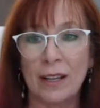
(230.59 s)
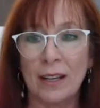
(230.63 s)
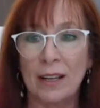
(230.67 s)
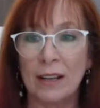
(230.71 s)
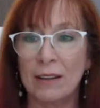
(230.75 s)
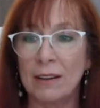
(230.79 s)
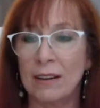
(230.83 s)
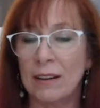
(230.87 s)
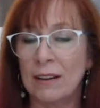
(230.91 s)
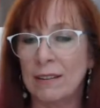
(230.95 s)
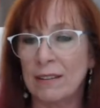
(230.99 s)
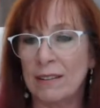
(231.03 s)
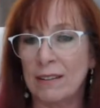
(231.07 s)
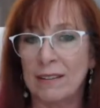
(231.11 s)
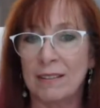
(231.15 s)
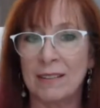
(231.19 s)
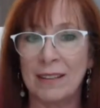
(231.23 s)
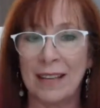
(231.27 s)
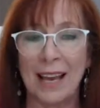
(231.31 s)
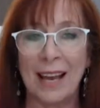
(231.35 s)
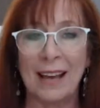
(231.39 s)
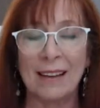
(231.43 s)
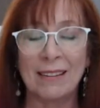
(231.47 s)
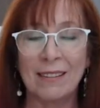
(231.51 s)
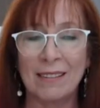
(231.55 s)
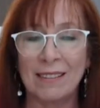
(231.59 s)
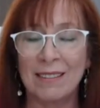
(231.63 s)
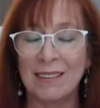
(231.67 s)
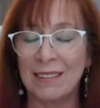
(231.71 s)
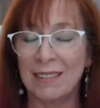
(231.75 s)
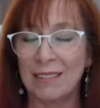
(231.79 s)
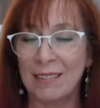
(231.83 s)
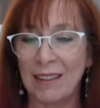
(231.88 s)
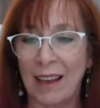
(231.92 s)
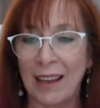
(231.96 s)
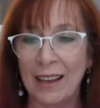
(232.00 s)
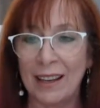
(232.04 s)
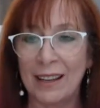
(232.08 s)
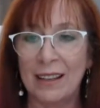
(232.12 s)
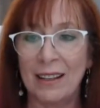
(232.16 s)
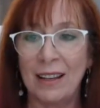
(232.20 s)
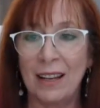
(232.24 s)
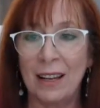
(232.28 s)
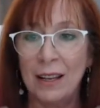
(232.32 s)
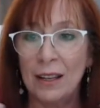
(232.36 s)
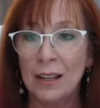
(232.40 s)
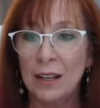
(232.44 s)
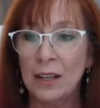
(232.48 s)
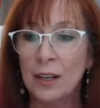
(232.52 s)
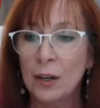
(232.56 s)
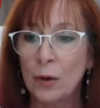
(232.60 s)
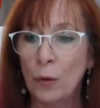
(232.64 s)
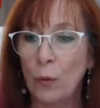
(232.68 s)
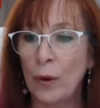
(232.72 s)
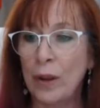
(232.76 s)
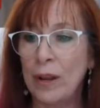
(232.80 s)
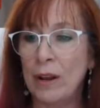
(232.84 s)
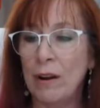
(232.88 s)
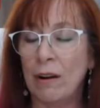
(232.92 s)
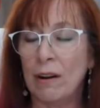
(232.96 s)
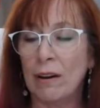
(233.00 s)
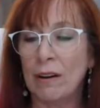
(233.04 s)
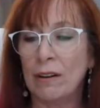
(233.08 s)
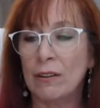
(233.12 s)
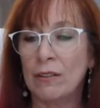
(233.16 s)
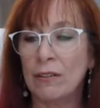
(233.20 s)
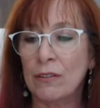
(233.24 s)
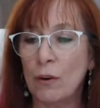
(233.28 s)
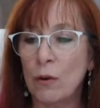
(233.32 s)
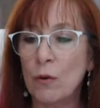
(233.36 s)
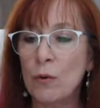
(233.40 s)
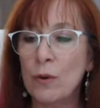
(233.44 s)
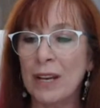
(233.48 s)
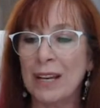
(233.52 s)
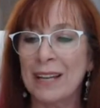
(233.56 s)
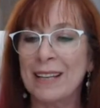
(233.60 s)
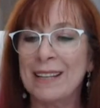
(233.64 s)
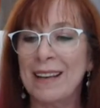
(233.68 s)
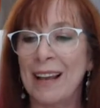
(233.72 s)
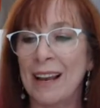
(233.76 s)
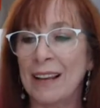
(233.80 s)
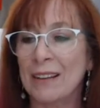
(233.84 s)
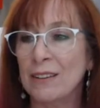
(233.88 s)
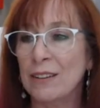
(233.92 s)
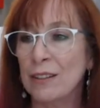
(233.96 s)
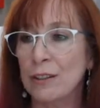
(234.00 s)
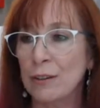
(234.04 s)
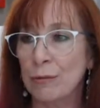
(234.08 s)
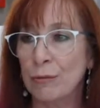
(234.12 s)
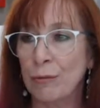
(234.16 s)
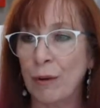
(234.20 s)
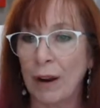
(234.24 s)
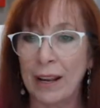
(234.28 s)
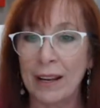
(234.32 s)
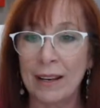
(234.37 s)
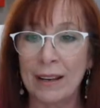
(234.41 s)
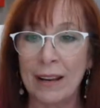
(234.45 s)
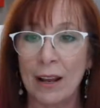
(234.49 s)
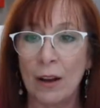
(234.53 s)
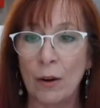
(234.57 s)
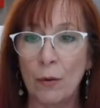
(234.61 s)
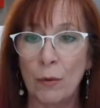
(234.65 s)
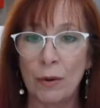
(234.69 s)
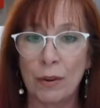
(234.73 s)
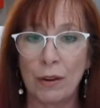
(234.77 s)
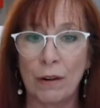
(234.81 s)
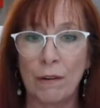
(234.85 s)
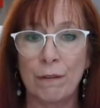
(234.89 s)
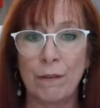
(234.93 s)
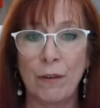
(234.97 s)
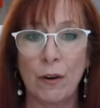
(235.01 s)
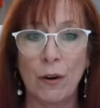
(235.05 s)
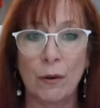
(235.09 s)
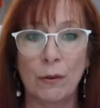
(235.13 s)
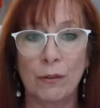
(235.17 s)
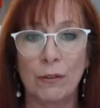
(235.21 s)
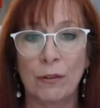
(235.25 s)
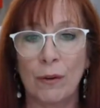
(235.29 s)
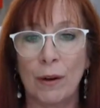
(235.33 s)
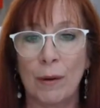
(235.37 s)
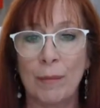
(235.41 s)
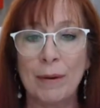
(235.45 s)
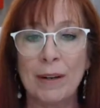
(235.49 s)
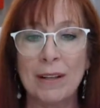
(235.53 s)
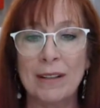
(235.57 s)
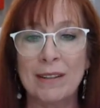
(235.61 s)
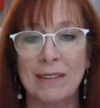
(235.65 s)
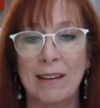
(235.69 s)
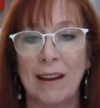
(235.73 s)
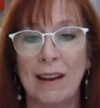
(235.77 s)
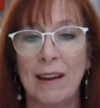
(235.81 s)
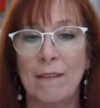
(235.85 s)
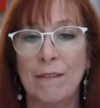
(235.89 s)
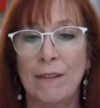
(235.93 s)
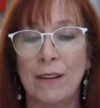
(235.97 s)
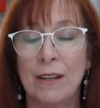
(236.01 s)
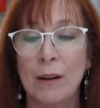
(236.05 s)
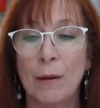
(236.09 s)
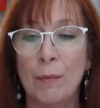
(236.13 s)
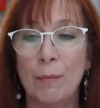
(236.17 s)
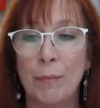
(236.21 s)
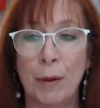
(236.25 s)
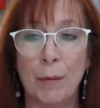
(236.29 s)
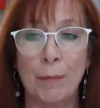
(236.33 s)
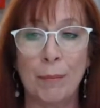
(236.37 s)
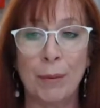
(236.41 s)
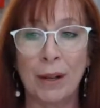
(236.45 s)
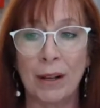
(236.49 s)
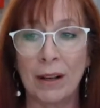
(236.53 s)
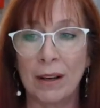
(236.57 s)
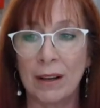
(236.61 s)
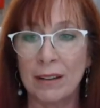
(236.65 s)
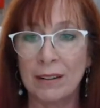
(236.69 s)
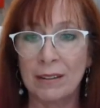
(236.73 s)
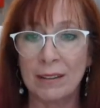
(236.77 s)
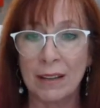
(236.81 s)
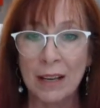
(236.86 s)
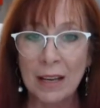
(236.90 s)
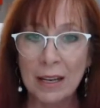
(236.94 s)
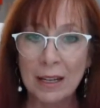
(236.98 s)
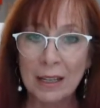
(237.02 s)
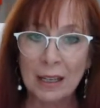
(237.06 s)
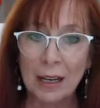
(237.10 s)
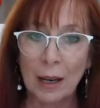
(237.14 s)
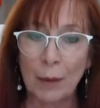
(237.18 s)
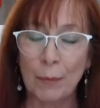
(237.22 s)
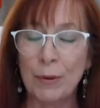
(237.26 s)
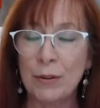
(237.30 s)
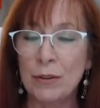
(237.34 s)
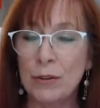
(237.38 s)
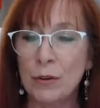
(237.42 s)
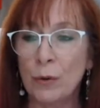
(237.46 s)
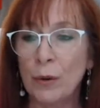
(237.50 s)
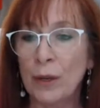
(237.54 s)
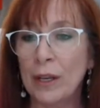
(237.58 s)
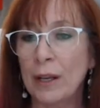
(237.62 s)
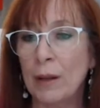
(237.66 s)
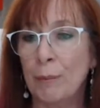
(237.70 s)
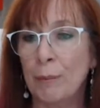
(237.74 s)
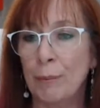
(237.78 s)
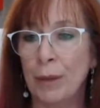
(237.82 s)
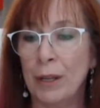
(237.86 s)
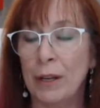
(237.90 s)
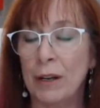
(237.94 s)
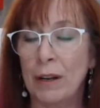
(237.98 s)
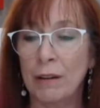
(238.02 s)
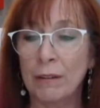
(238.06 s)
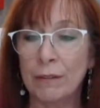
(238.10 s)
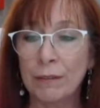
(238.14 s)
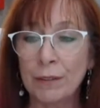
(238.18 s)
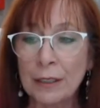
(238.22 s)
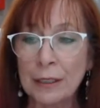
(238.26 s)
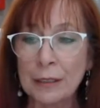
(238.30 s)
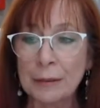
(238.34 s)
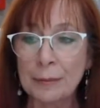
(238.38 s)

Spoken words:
As a society, we are so connected right now with our phones. So I'm going to dive in a bit because I've been doing a bit of